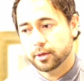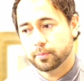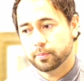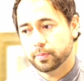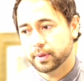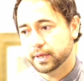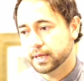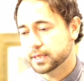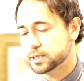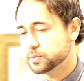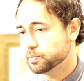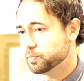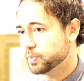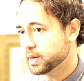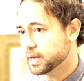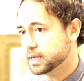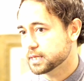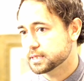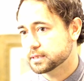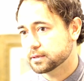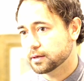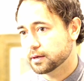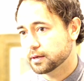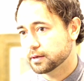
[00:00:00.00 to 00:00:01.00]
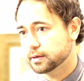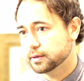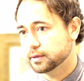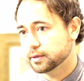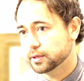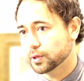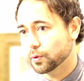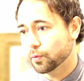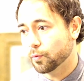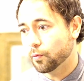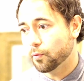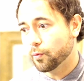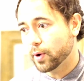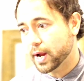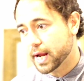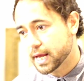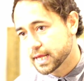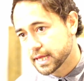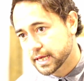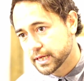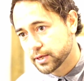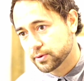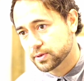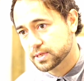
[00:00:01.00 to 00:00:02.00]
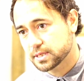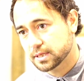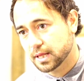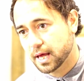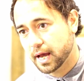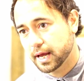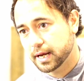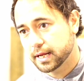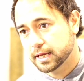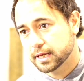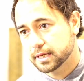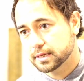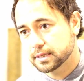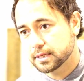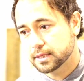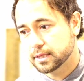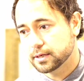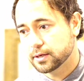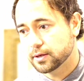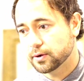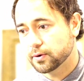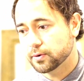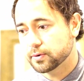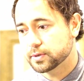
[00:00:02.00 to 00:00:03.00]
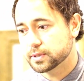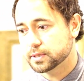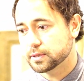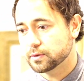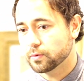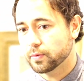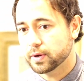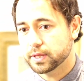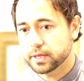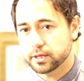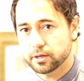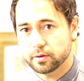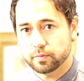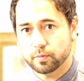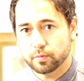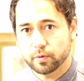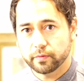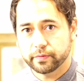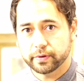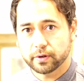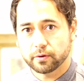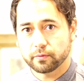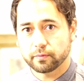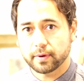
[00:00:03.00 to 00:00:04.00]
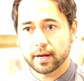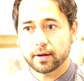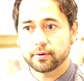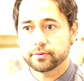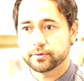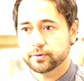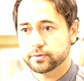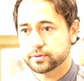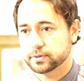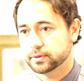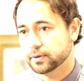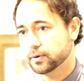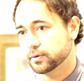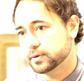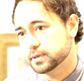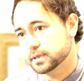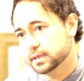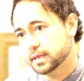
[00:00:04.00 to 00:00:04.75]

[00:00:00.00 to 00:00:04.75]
but it's based on the way that you're sliding into the notes and the way that you're moving around those notes